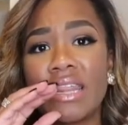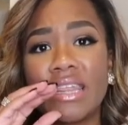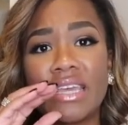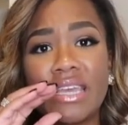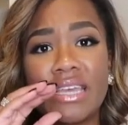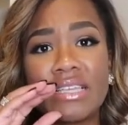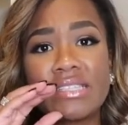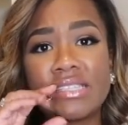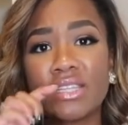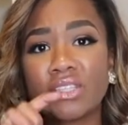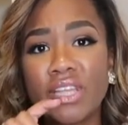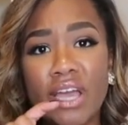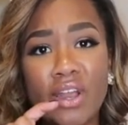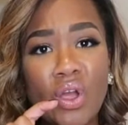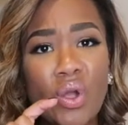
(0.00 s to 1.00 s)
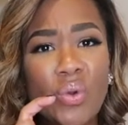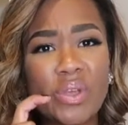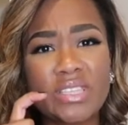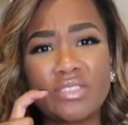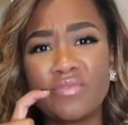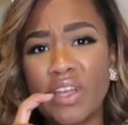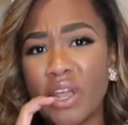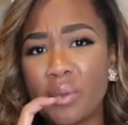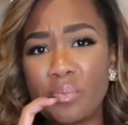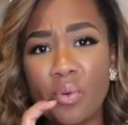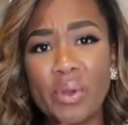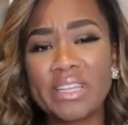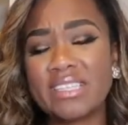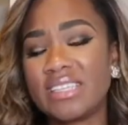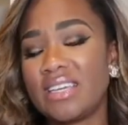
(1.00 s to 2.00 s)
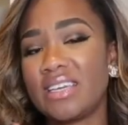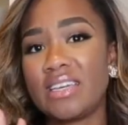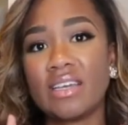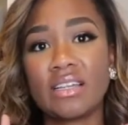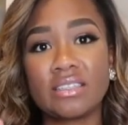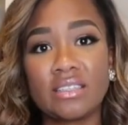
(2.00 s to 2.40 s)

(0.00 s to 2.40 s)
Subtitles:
The stiletto is very pointy.